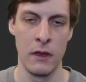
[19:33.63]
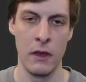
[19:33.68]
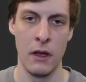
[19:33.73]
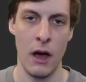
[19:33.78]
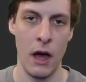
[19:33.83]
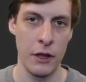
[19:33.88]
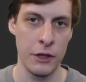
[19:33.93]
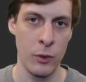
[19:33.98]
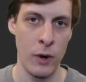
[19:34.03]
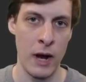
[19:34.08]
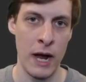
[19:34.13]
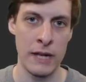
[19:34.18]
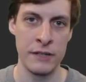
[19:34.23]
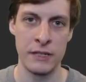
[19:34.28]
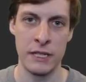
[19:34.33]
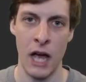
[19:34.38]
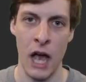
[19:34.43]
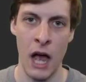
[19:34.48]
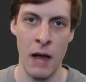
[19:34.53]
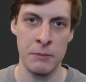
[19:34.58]
Otherwise,
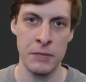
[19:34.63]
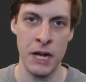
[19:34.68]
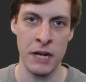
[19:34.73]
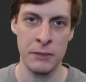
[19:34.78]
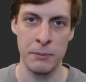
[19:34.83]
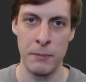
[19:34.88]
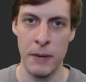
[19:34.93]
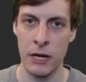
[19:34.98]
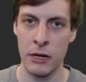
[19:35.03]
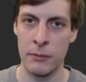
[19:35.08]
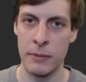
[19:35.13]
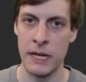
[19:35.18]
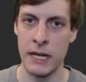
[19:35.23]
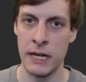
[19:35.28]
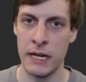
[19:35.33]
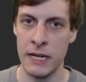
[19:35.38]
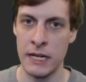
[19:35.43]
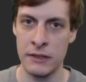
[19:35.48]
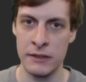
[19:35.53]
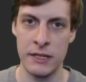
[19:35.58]
the object better be an
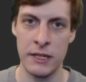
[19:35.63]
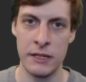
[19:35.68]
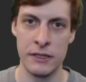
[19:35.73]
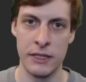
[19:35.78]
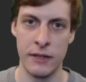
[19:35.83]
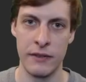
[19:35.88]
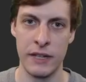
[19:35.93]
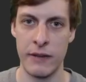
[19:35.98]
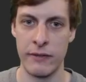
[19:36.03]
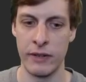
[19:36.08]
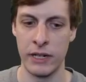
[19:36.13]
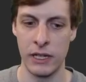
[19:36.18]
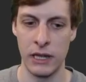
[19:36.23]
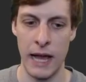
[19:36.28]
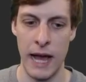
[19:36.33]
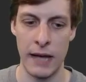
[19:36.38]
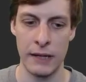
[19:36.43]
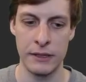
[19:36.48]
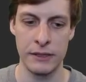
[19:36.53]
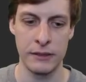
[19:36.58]
instance of the given
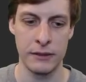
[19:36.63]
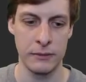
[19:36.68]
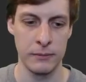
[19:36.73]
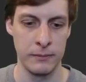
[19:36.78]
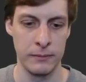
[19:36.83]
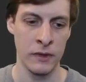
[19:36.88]
class,